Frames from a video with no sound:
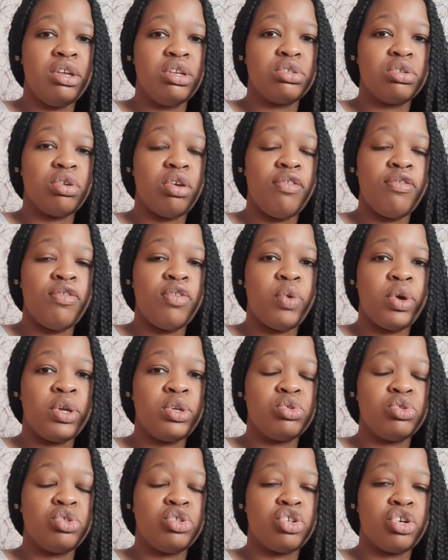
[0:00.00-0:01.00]
So if you
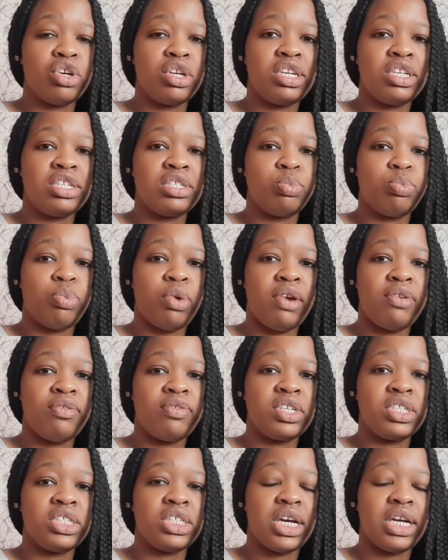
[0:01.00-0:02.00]
want to join this
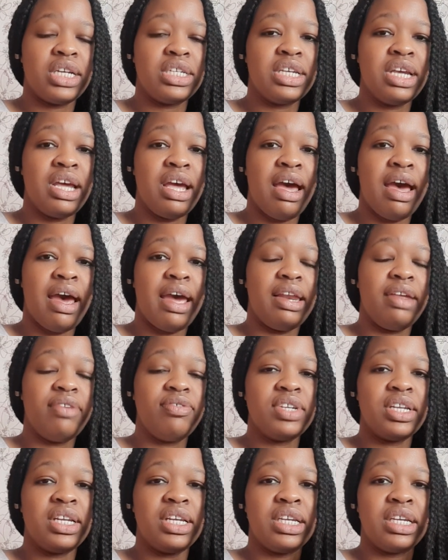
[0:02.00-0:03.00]
private chat, I
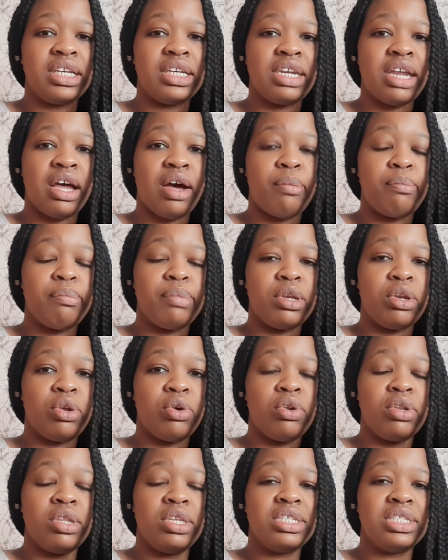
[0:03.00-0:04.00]
left a link down
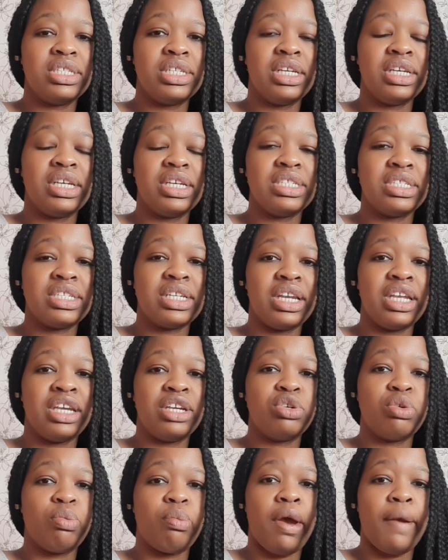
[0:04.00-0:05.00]
below. This link is a
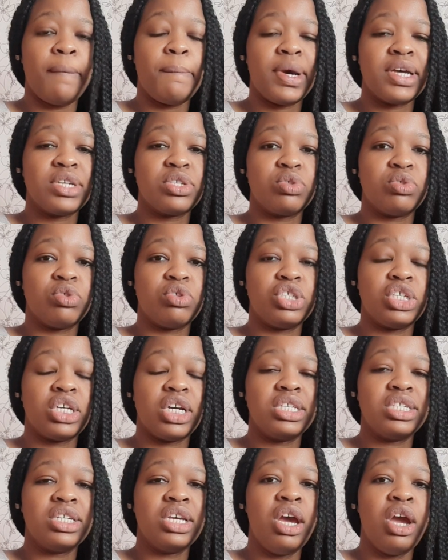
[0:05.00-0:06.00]
link to my personal
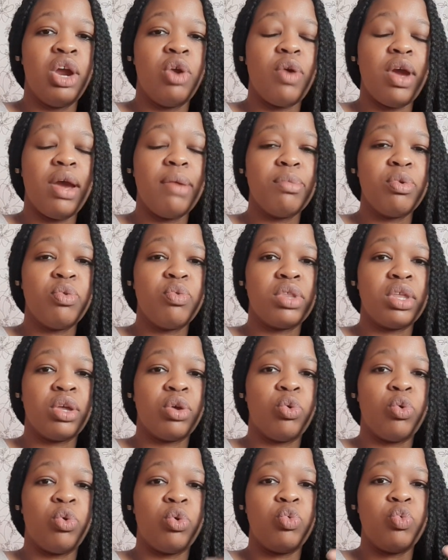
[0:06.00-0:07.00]
chat. Write me with
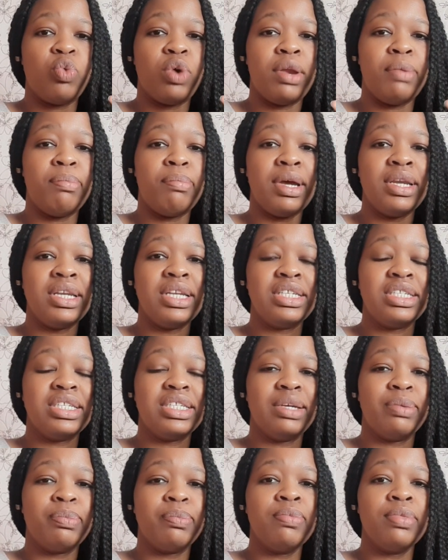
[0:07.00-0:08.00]
the code word money
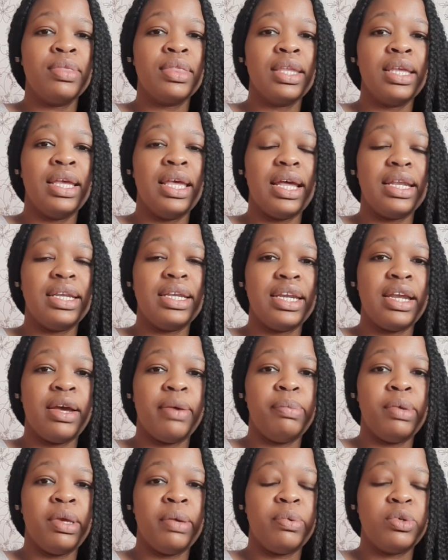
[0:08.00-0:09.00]
team, and then
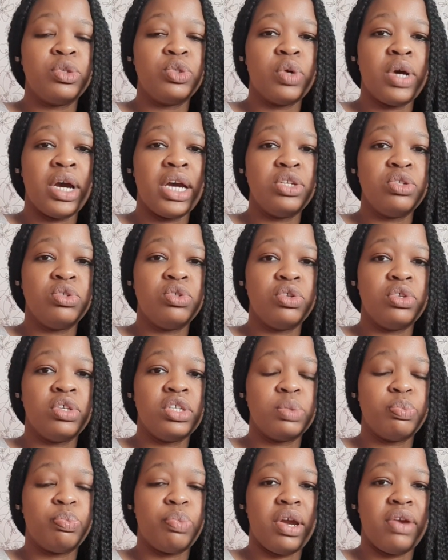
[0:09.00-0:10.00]
I'll be able to add you to
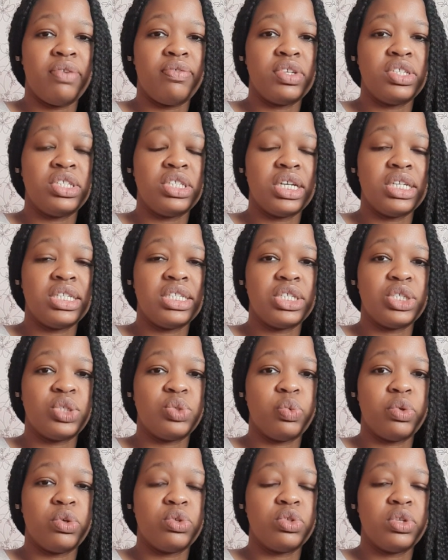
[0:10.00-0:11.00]
this private chat as
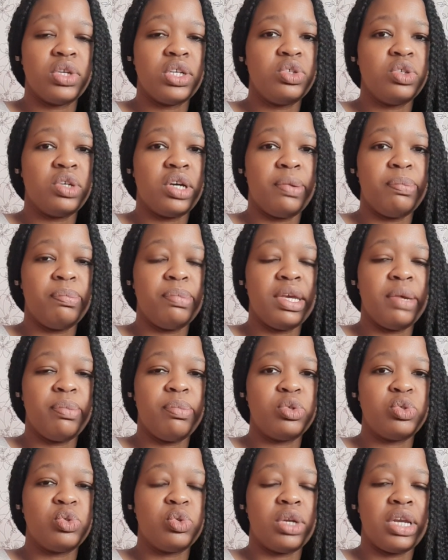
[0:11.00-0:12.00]
well, so that you can be
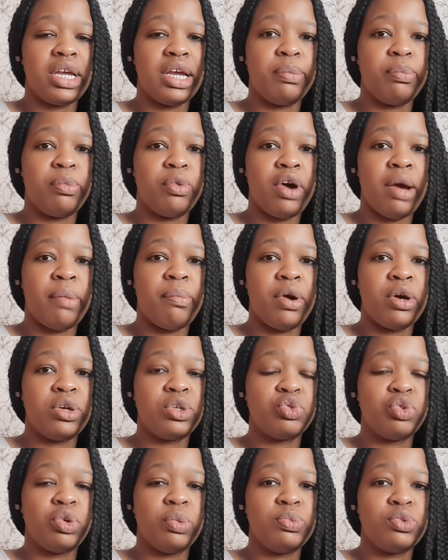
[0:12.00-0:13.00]
able to learn more
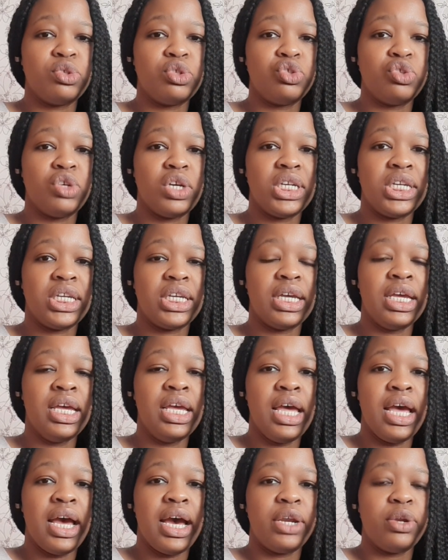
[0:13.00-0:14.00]
about crypto trading
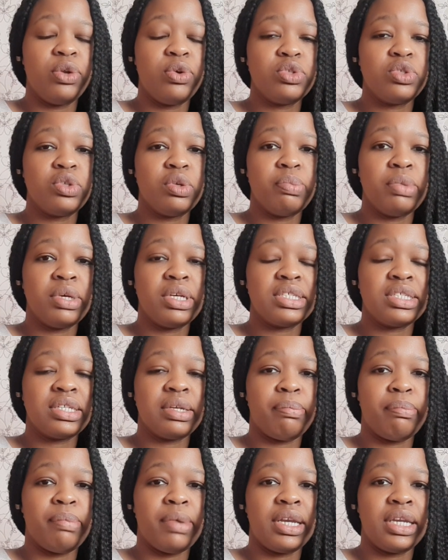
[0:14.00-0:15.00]
and also make
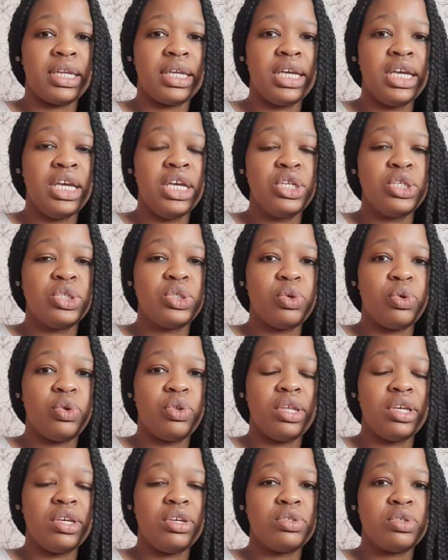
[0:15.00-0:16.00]
some money. So
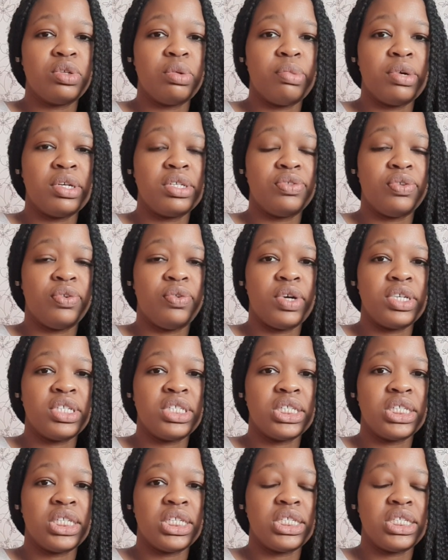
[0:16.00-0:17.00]
thank you so much for
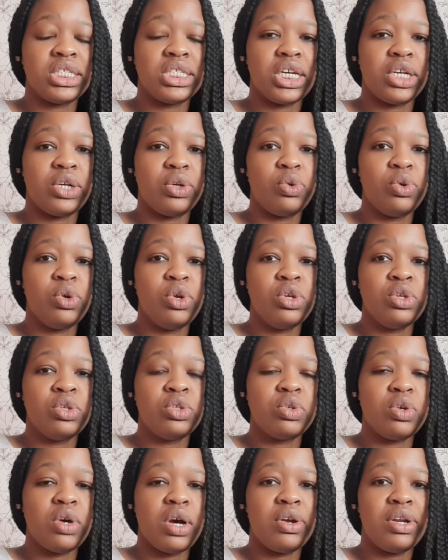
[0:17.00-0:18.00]
watching this channel.
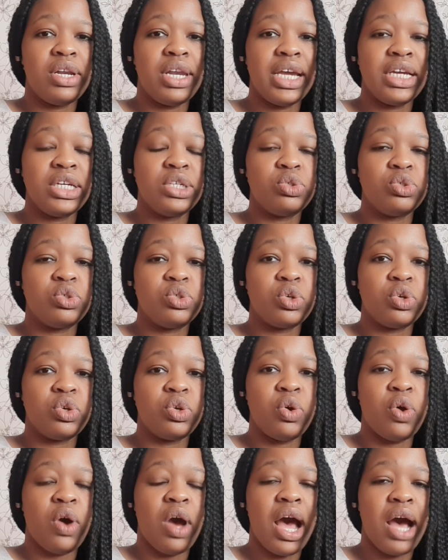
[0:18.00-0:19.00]
So I would like to show
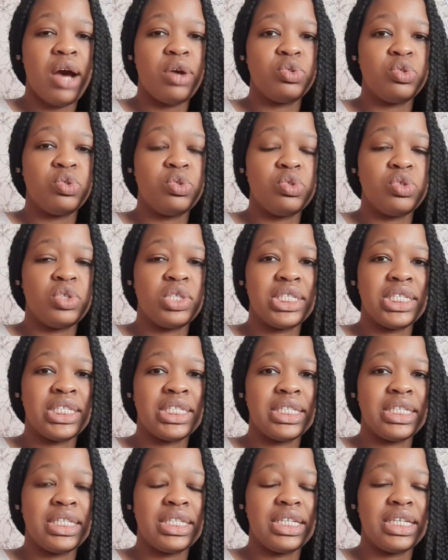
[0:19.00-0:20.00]
you how to use
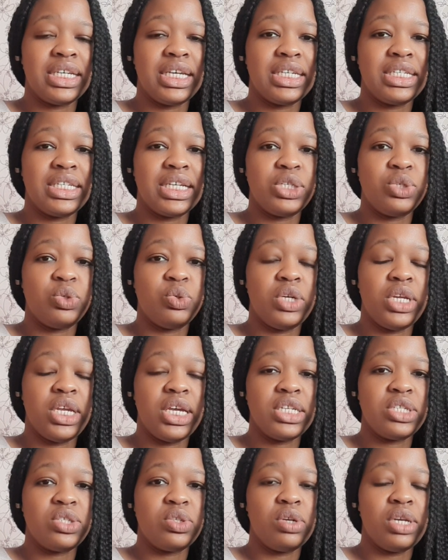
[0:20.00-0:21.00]
this indicator
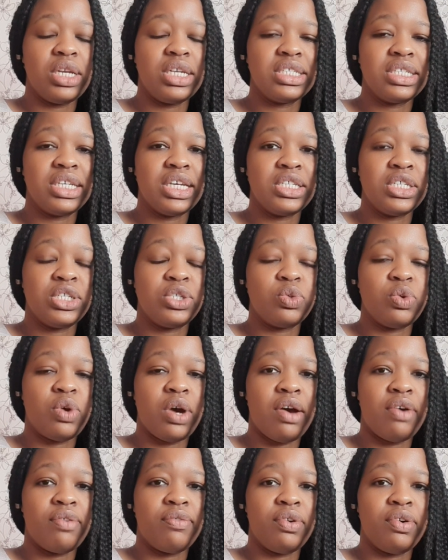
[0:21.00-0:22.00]
today. So let's get into
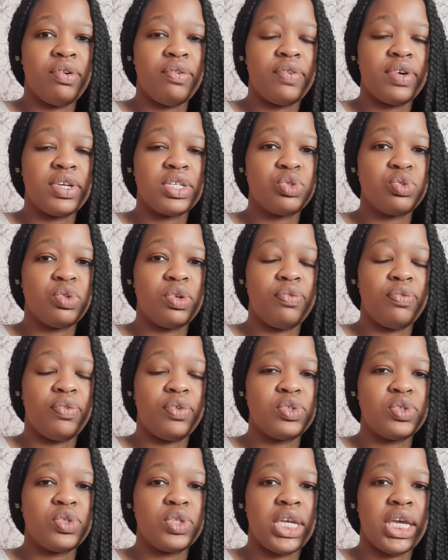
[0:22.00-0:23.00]
our very first trade
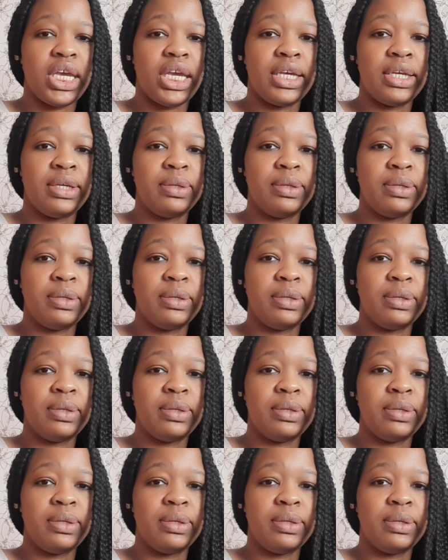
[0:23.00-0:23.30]
for today.